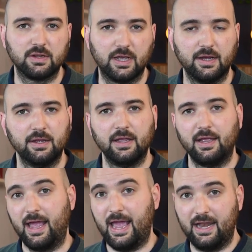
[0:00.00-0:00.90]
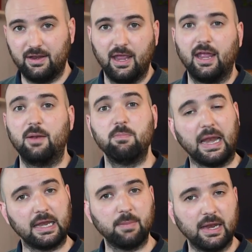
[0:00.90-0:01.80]
Yeah. And in
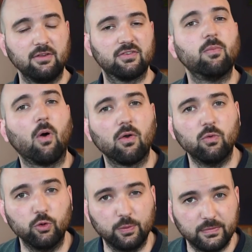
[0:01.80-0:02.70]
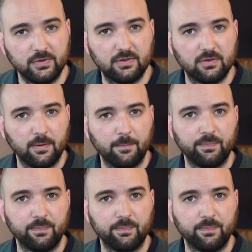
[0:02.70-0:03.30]
many, many small rooms,